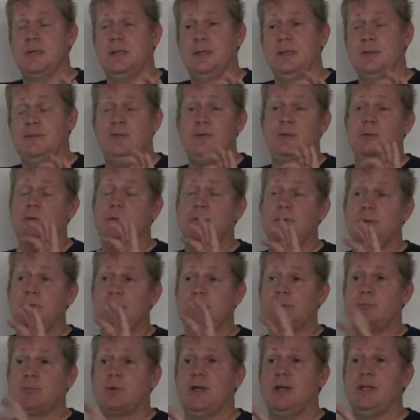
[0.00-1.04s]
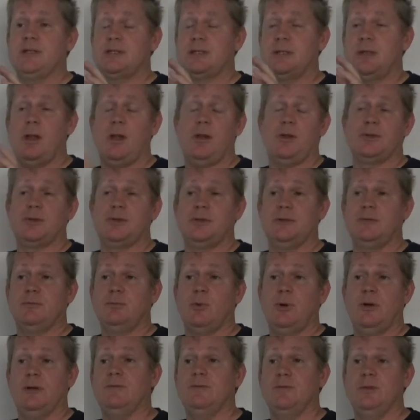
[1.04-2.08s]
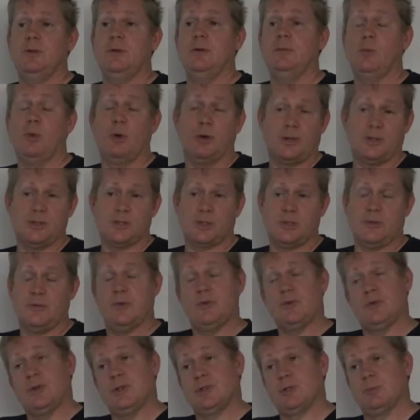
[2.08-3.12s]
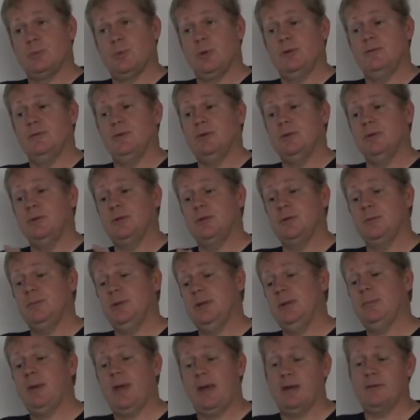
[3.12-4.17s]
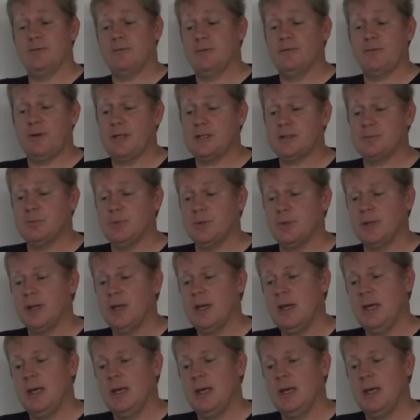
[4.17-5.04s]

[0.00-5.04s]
If you express an alternative point of view, a more conservative traditional point of view, you could be banned from Facebook.